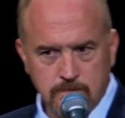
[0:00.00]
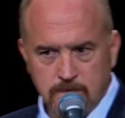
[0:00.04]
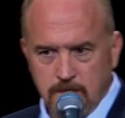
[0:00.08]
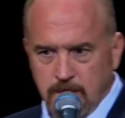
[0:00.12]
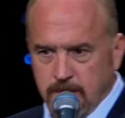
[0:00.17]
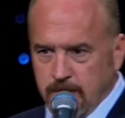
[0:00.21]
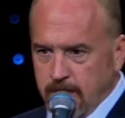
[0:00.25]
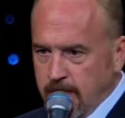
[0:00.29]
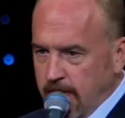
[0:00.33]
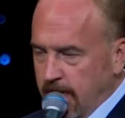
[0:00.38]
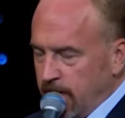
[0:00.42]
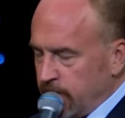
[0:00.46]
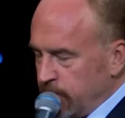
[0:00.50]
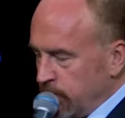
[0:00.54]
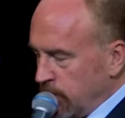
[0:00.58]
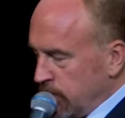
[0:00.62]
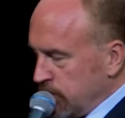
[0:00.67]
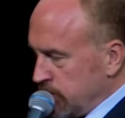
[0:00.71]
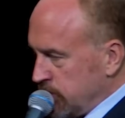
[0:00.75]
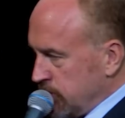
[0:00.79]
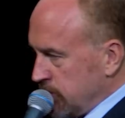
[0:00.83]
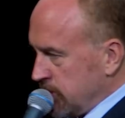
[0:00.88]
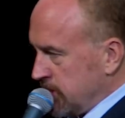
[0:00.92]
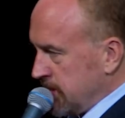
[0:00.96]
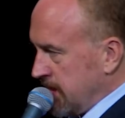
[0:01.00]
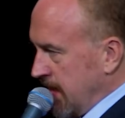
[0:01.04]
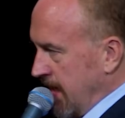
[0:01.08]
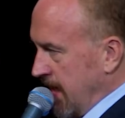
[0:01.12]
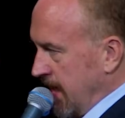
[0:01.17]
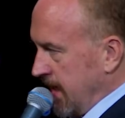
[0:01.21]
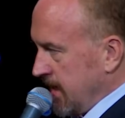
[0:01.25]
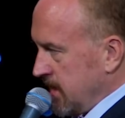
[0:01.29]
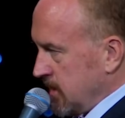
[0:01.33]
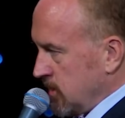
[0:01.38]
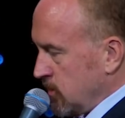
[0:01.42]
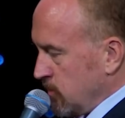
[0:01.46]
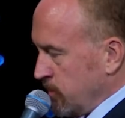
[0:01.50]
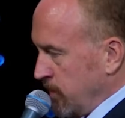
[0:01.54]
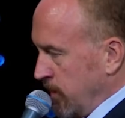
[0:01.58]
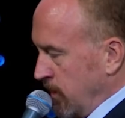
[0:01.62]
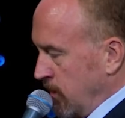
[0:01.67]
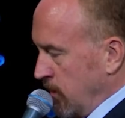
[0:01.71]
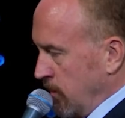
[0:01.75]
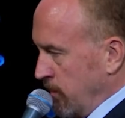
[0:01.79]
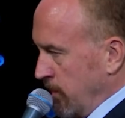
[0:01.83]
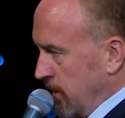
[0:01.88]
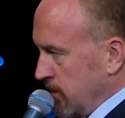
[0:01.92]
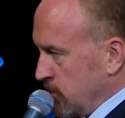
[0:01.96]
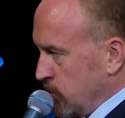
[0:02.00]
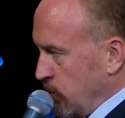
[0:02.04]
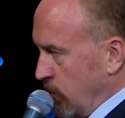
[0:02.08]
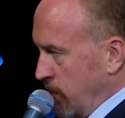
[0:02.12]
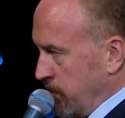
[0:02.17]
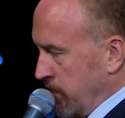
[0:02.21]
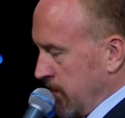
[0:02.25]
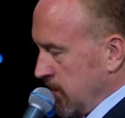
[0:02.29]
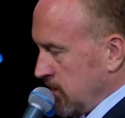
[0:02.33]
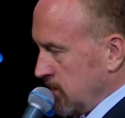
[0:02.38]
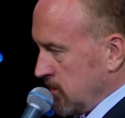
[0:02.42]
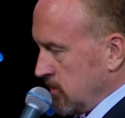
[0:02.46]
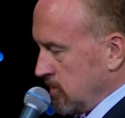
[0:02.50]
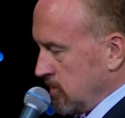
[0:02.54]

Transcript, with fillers: Yeah, Rose just died. She'll be here in about 20 minutes.